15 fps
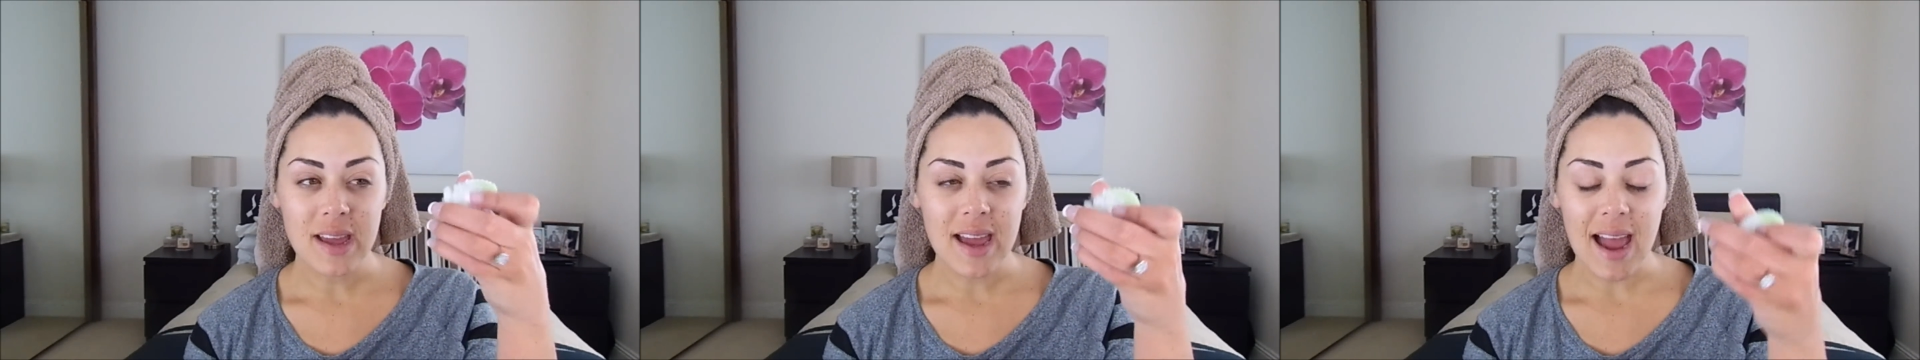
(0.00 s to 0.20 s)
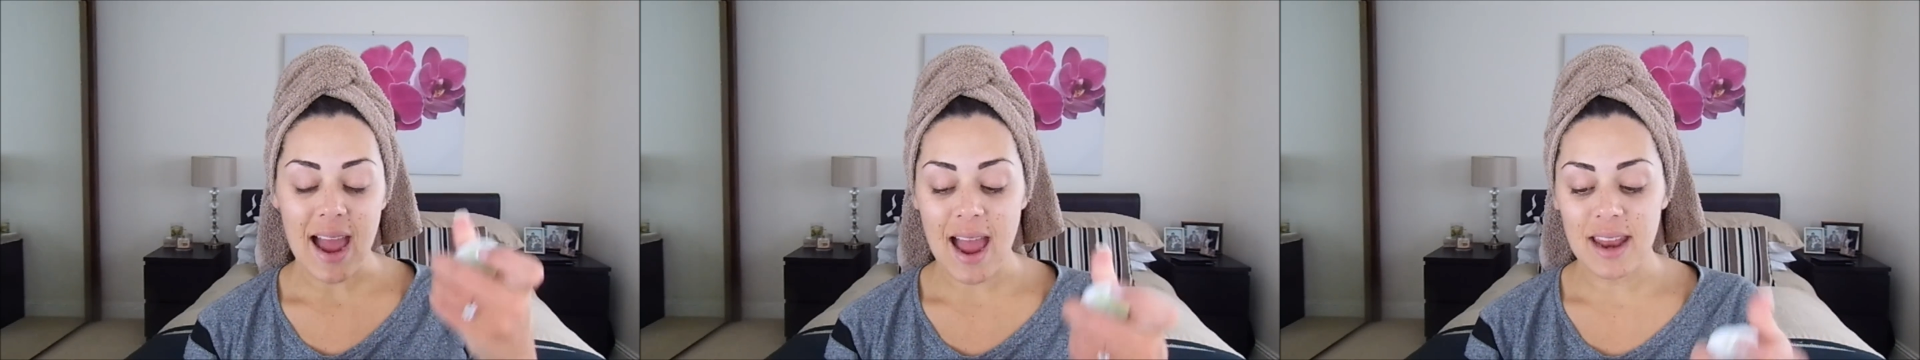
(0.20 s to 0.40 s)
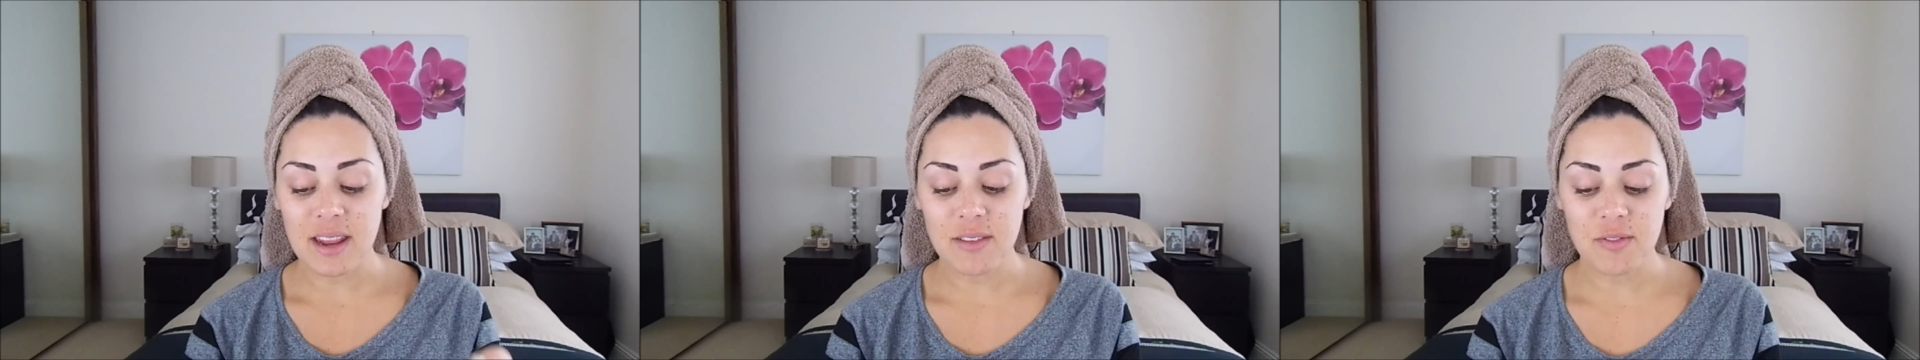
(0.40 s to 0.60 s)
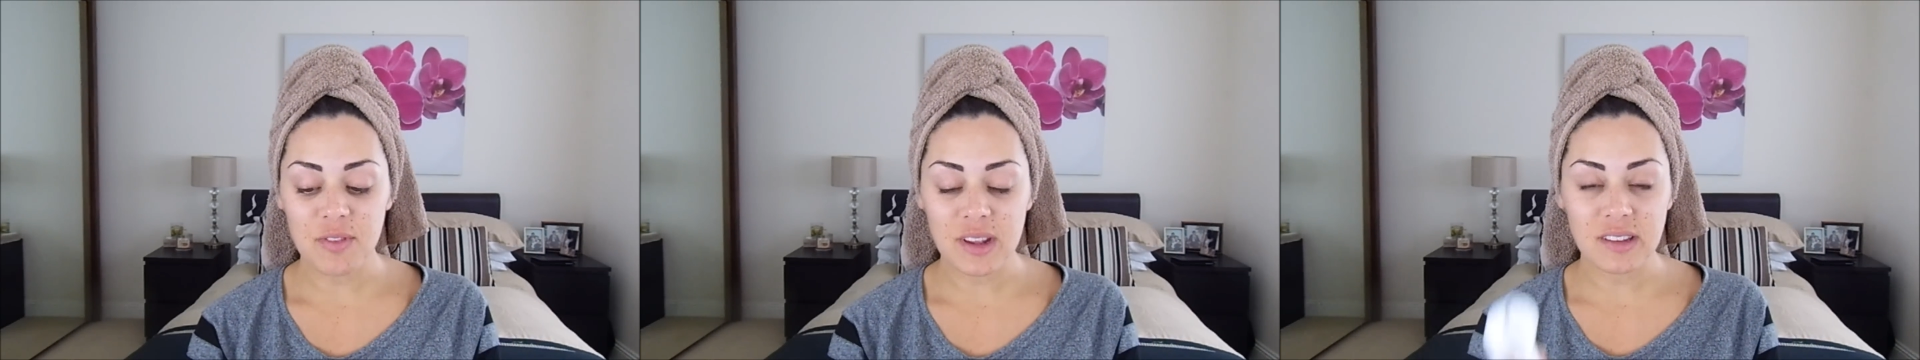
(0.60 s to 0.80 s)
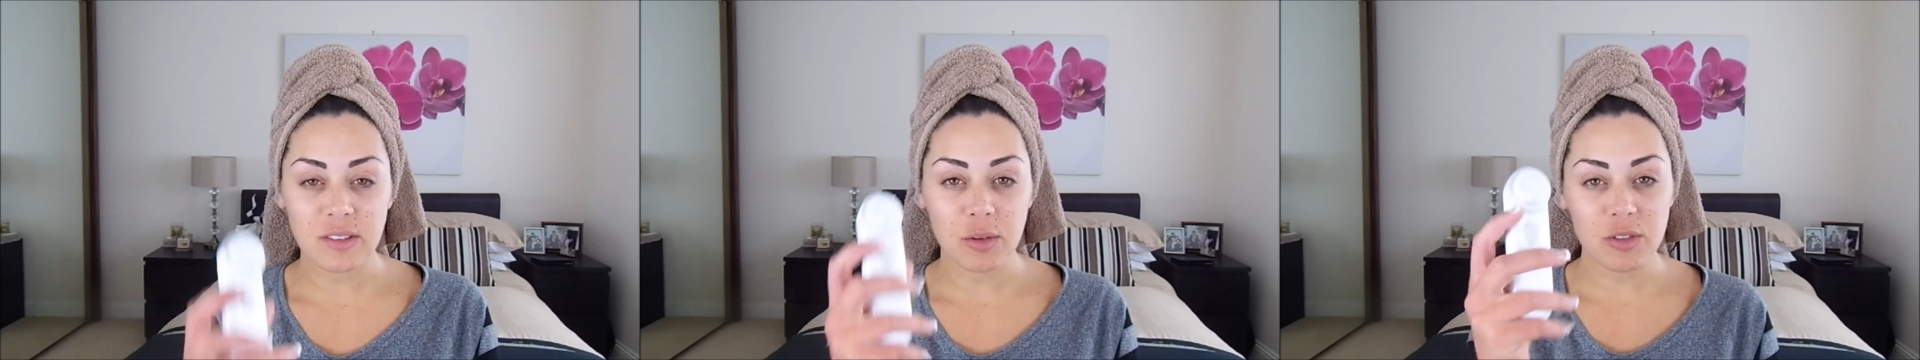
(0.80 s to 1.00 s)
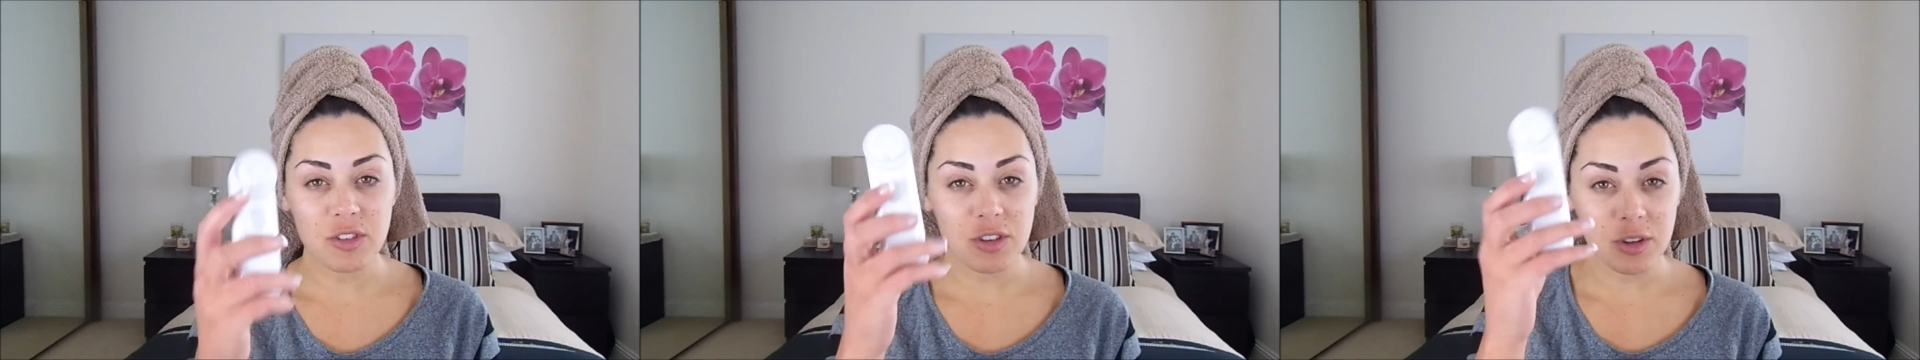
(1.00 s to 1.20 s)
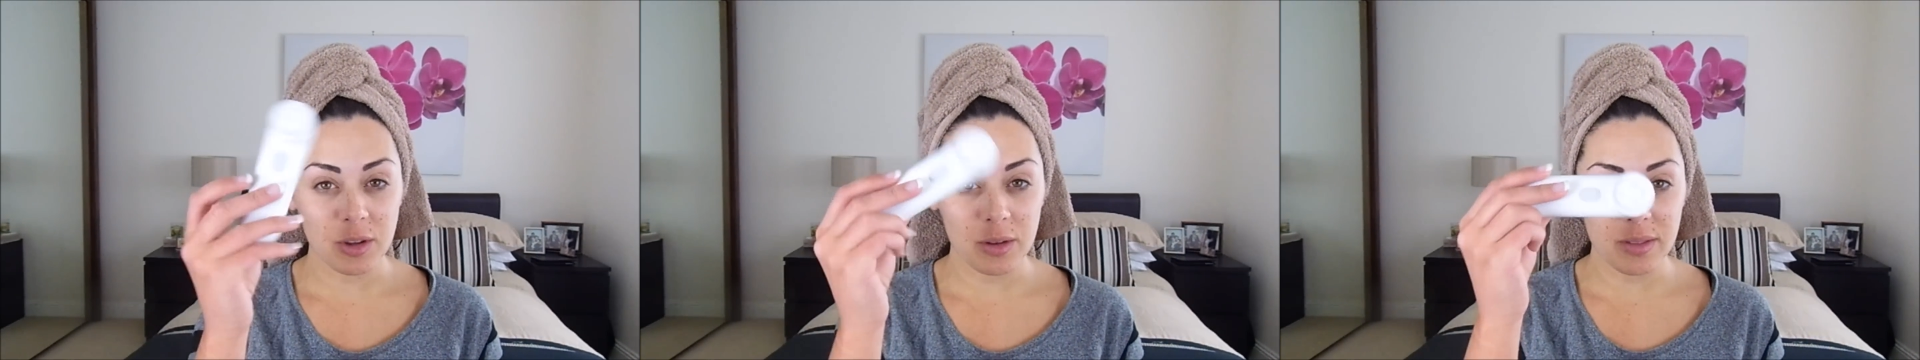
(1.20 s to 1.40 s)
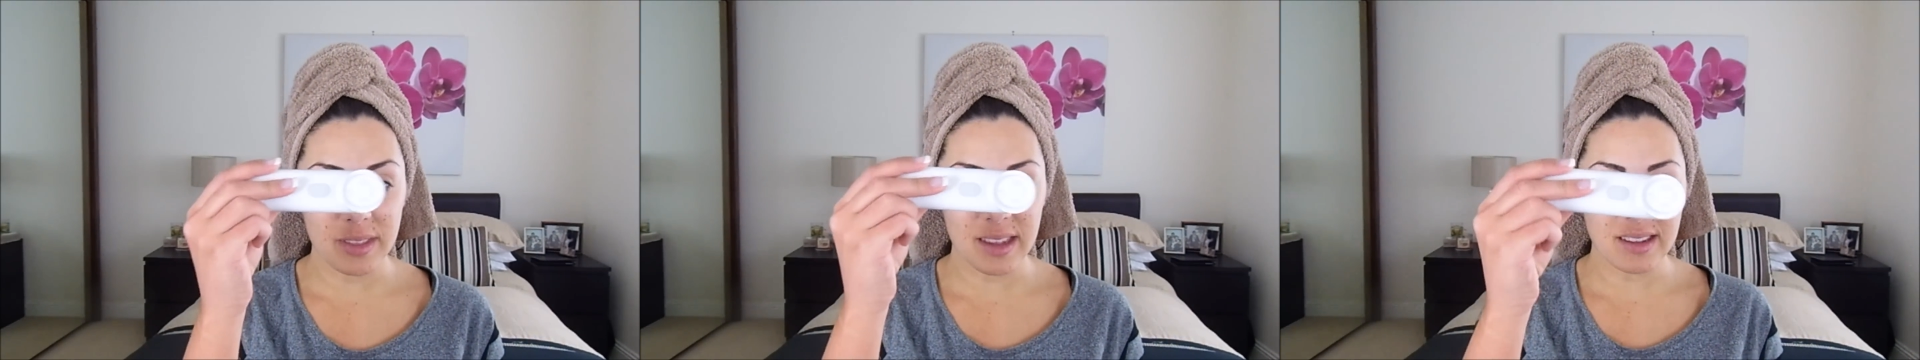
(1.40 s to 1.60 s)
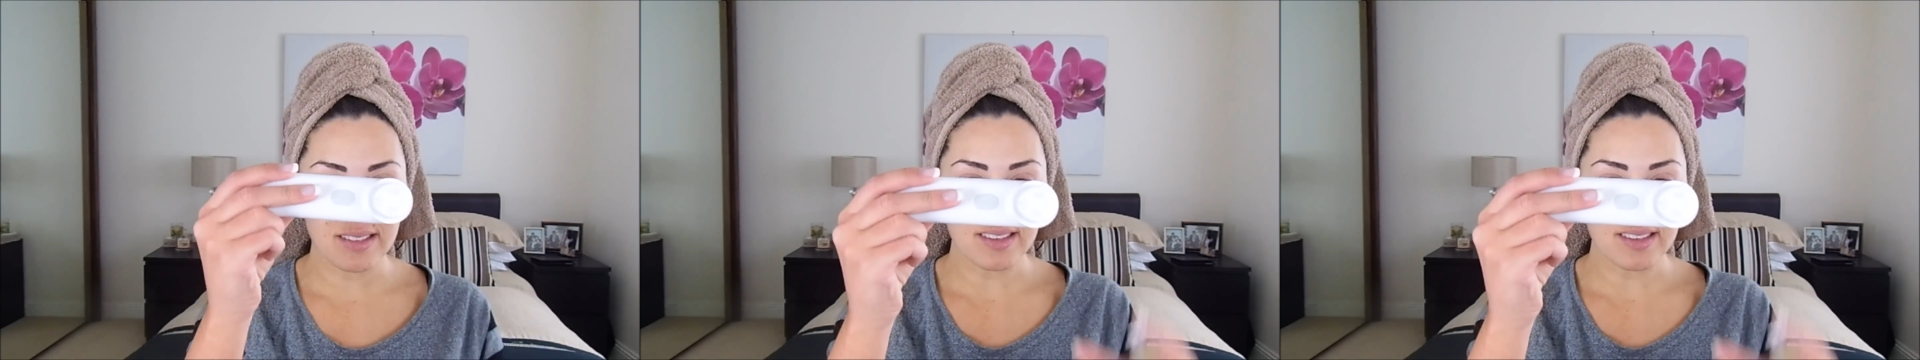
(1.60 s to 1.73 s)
and it fits onto this